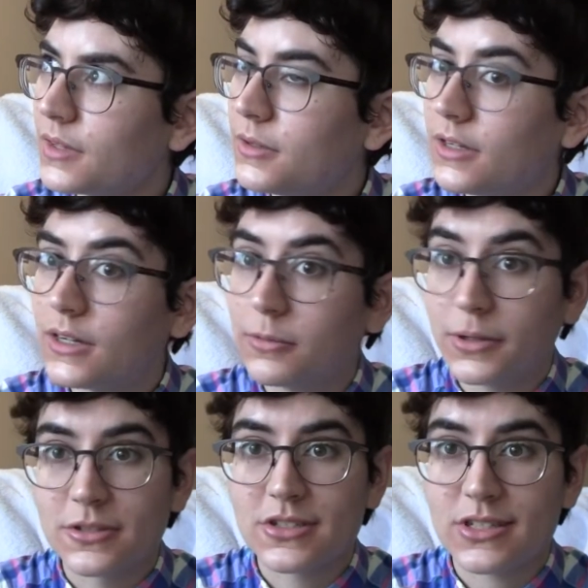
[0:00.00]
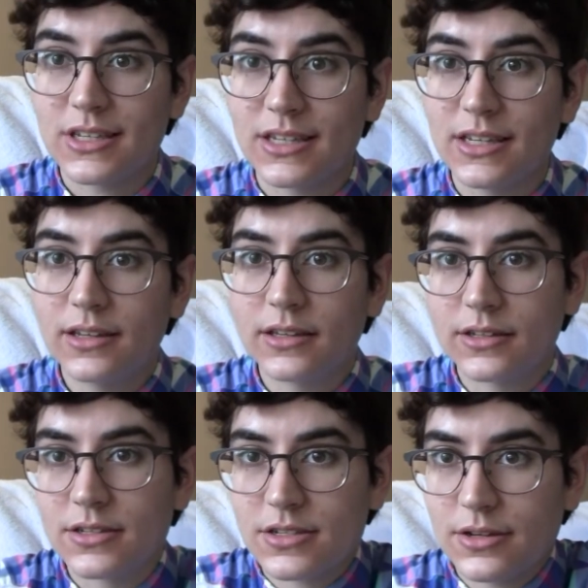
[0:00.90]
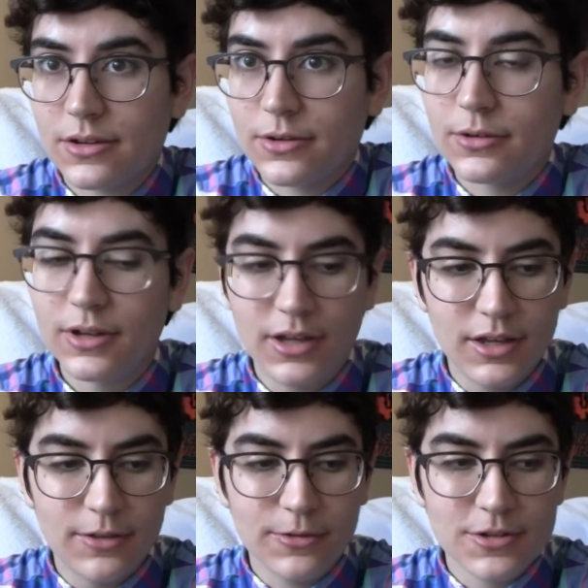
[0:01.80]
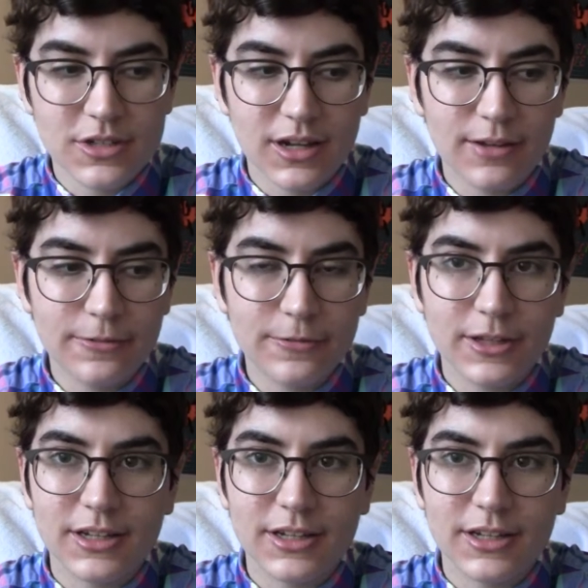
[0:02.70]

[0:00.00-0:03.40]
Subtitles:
We'll see. So, first off,